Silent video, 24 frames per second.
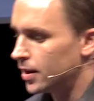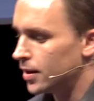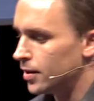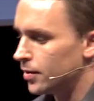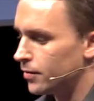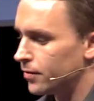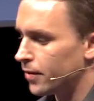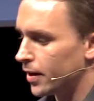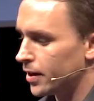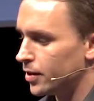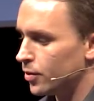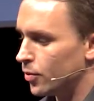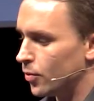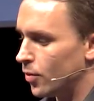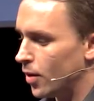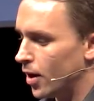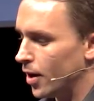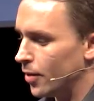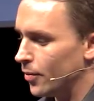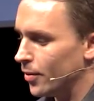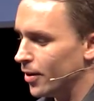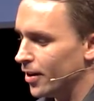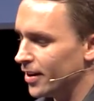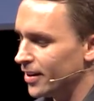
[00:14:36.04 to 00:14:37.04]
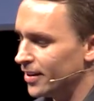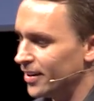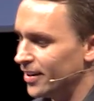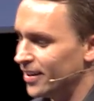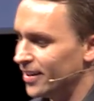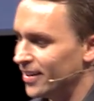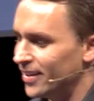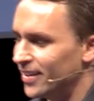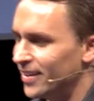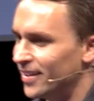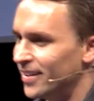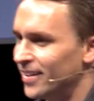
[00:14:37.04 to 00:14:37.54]
if I don't want one,
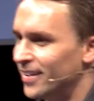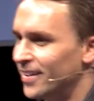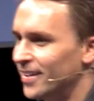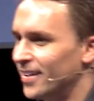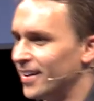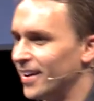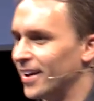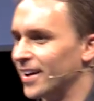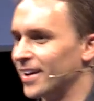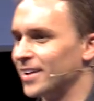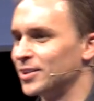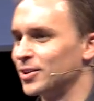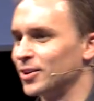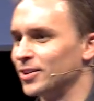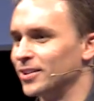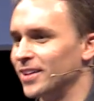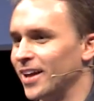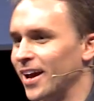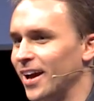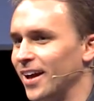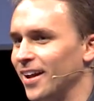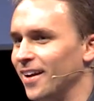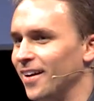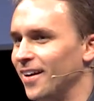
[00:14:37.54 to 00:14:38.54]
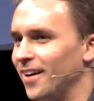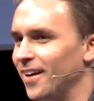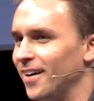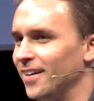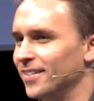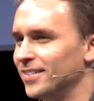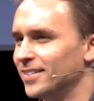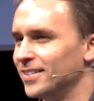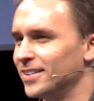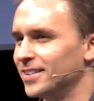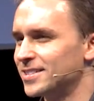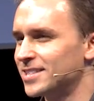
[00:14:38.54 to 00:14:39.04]
I can turn that
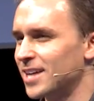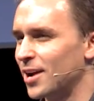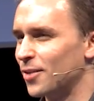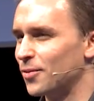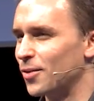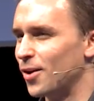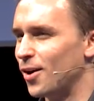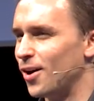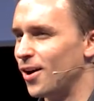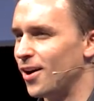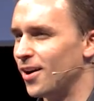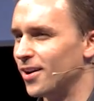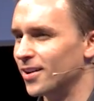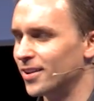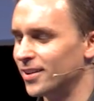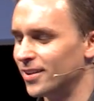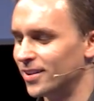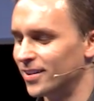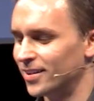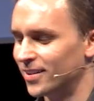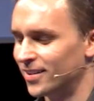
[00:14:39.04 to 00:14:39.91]
off. Is that wrong?